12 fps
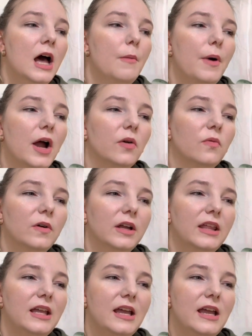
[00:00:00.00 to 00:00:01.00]
but I
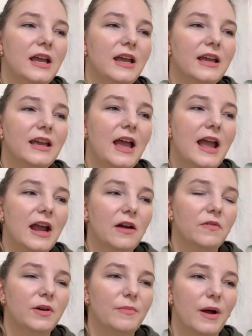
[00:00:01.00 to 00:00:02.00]
really
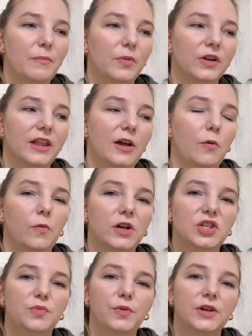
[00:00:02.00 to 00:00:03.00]
can't remember like
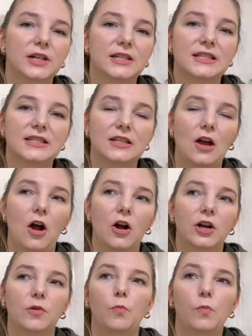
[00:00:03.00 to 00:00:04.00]
which books
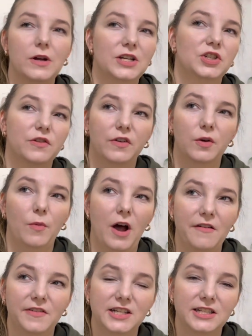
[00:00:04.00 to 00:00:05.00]
are in which of her
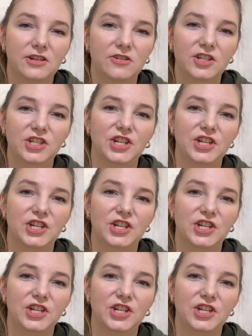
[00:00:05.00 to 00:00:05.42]
Mafia series.